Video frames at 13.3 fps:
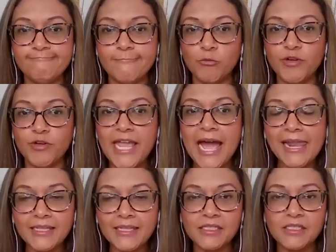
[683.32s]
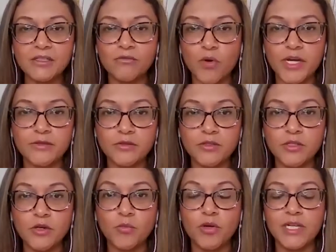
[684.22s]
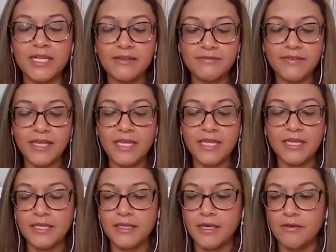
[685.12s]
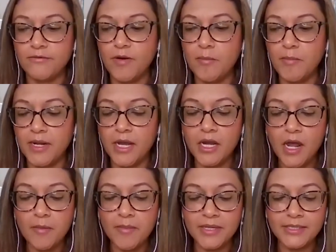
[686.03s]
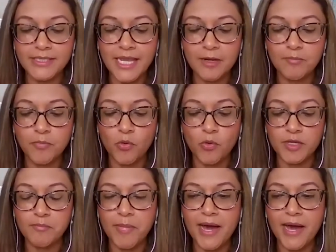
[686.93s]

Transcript: realities of what we're living from an economic standpoint.